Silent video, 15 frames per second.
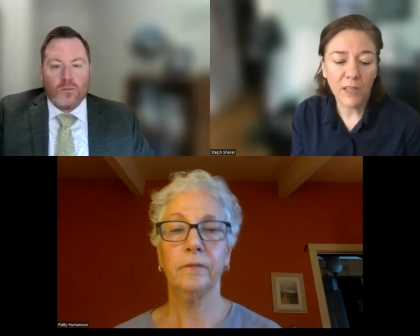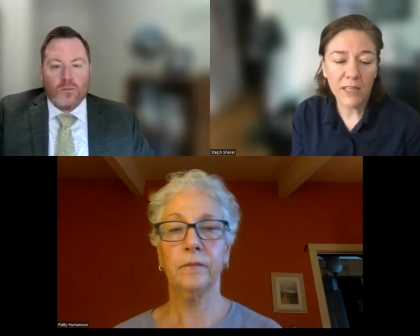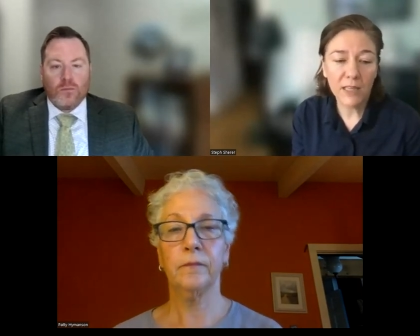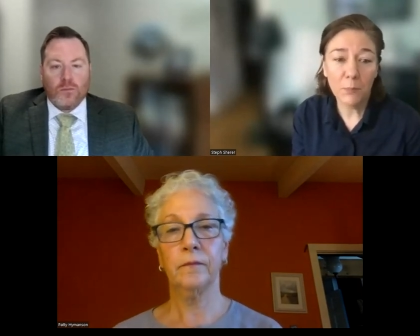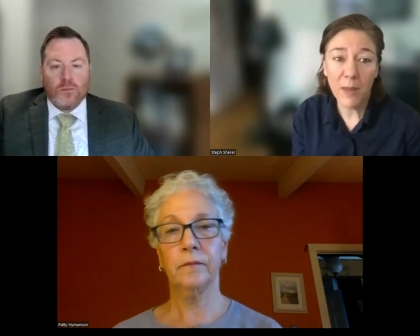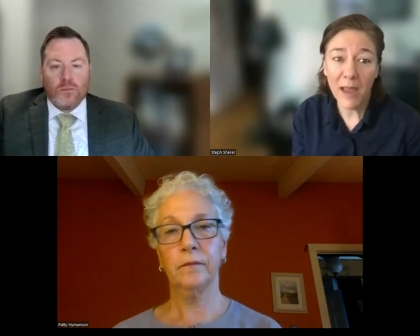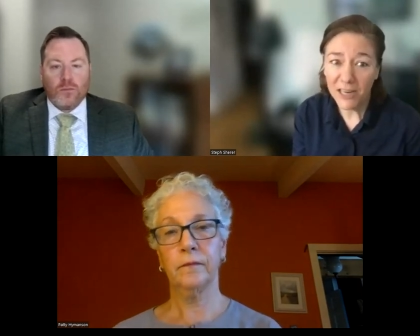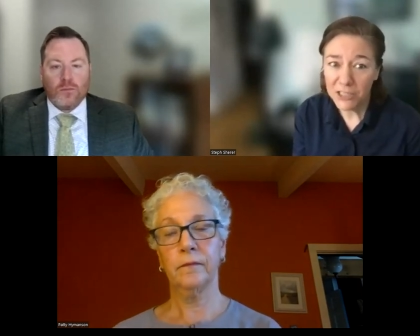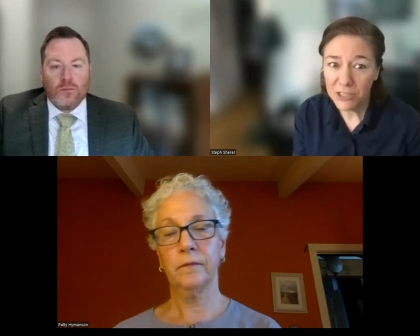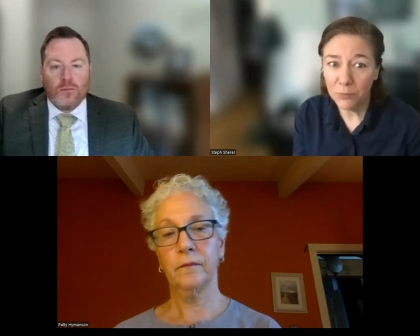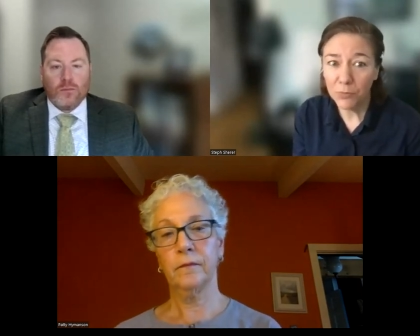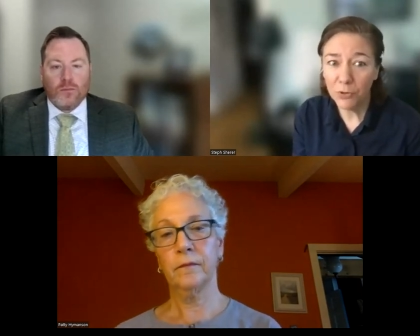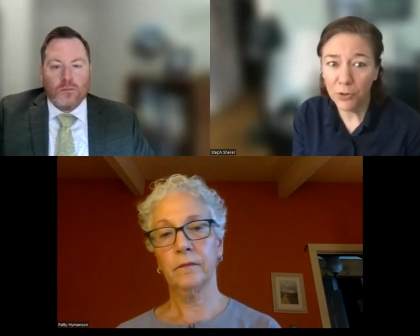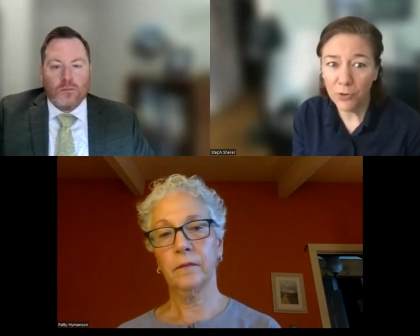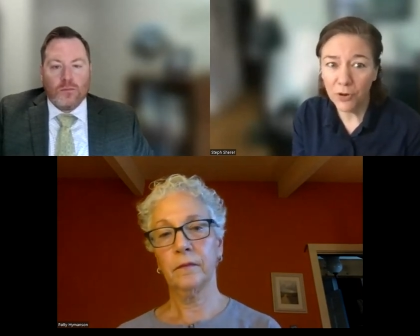Speaker 1: compassion
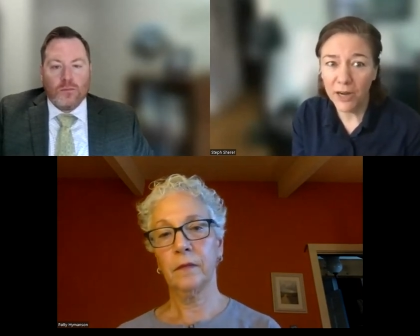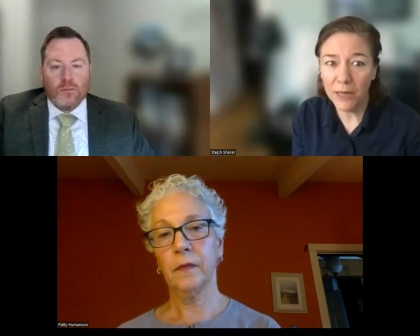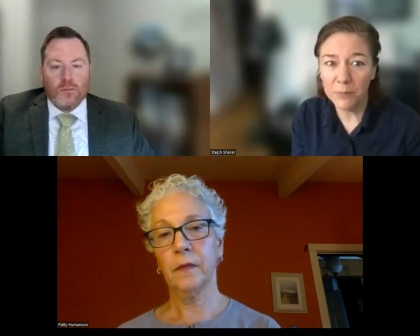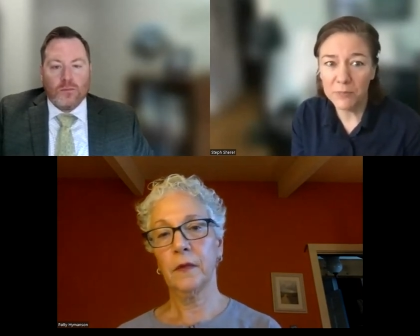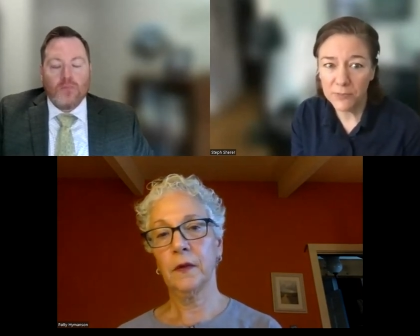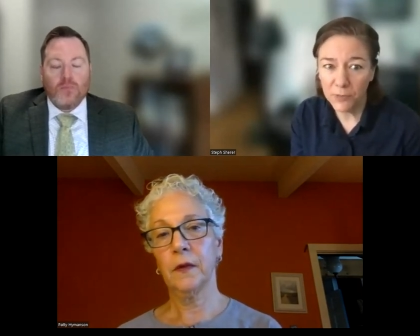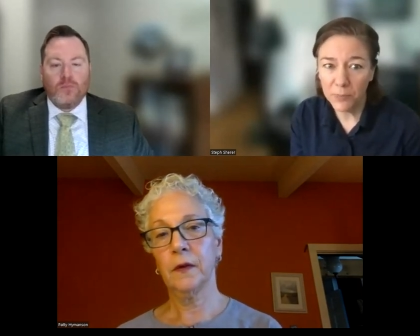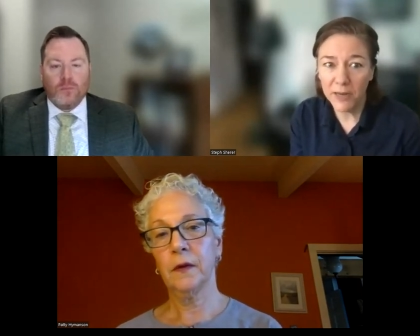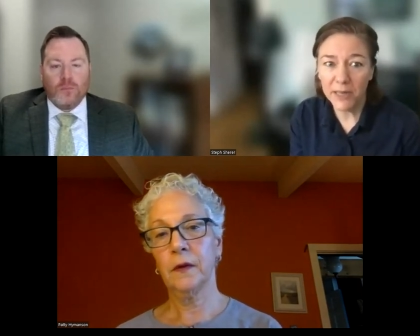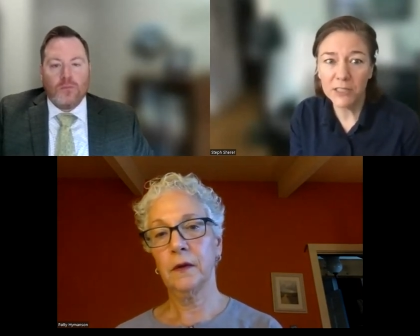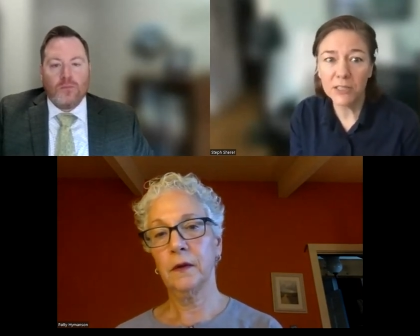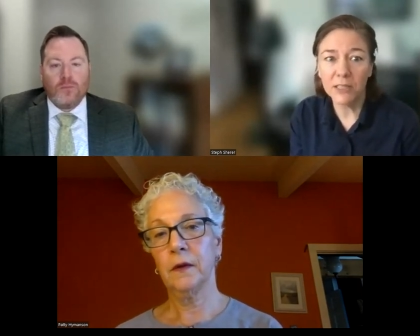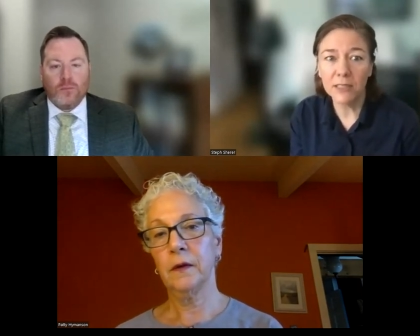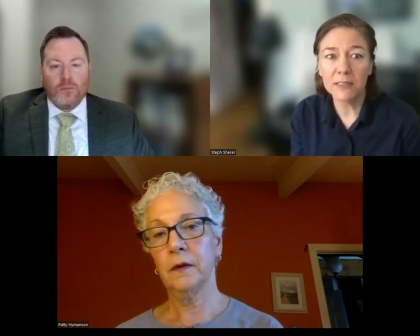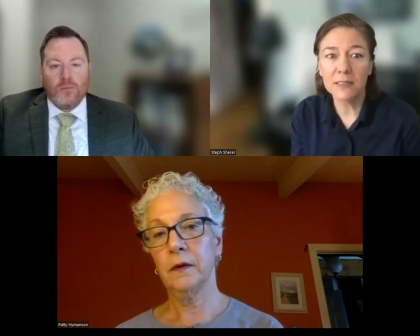programs for
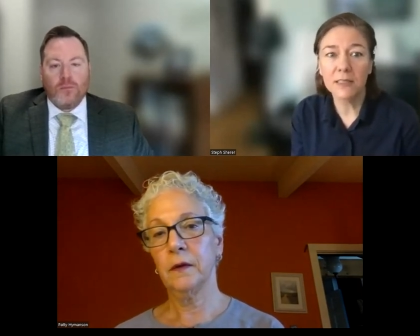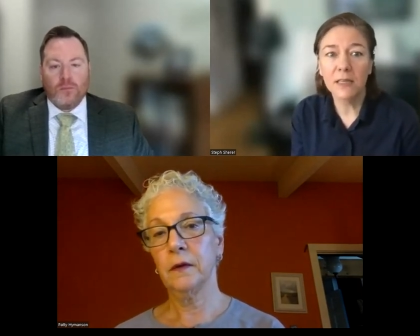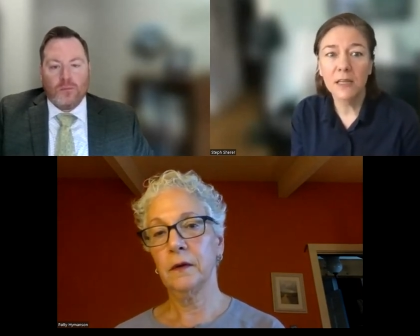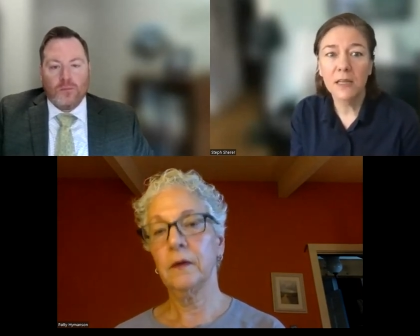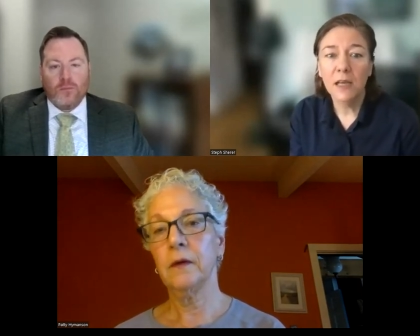patients,